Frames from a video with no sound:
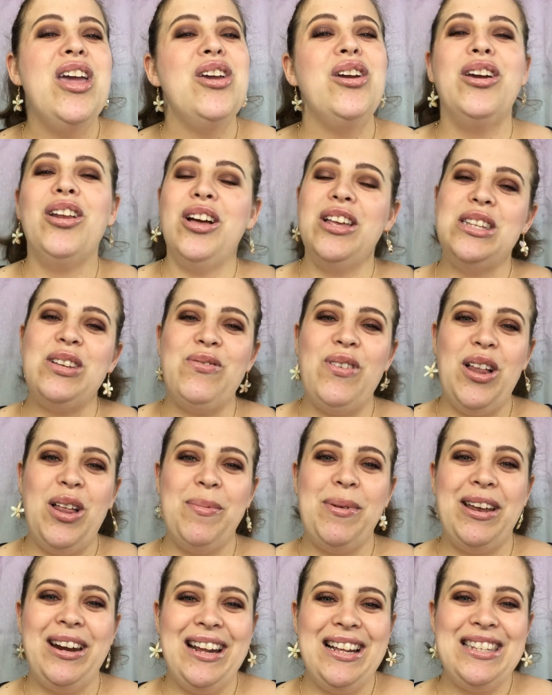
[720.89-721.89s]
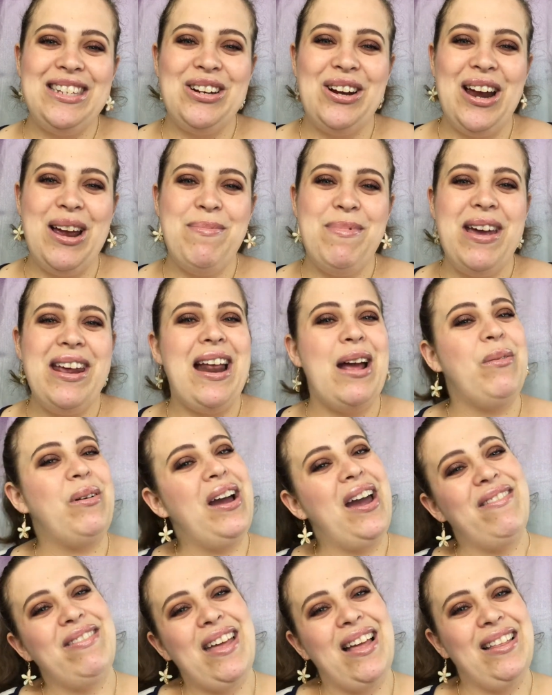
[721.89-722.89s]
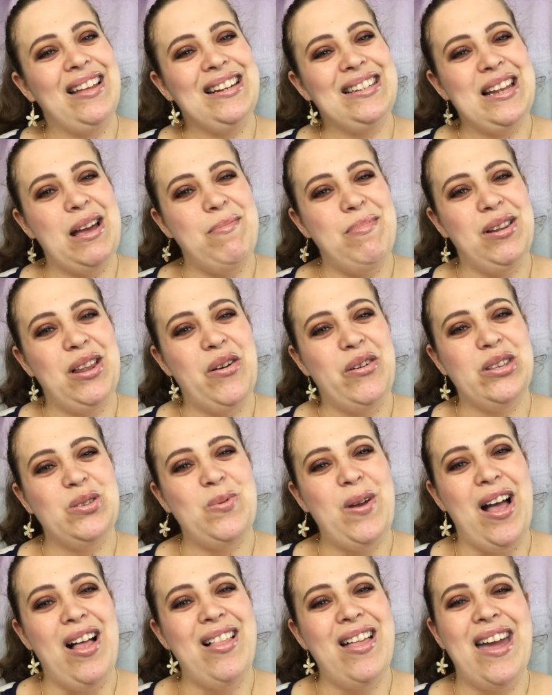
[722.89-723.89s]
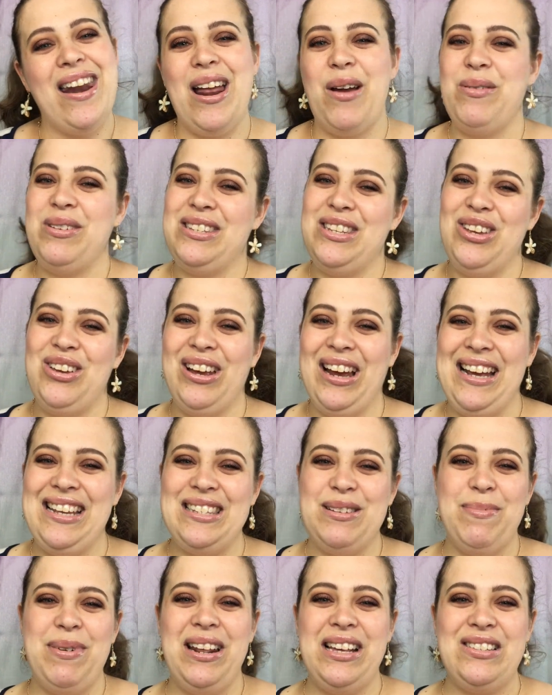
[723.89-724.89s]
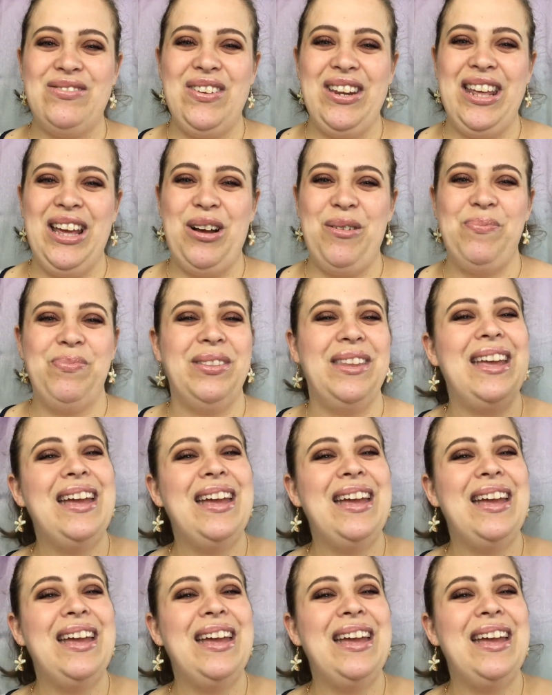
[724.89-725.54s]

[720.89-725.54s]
You can also follow me on Instagram, and I will have that link down below as well. And I will see you guys on my next video.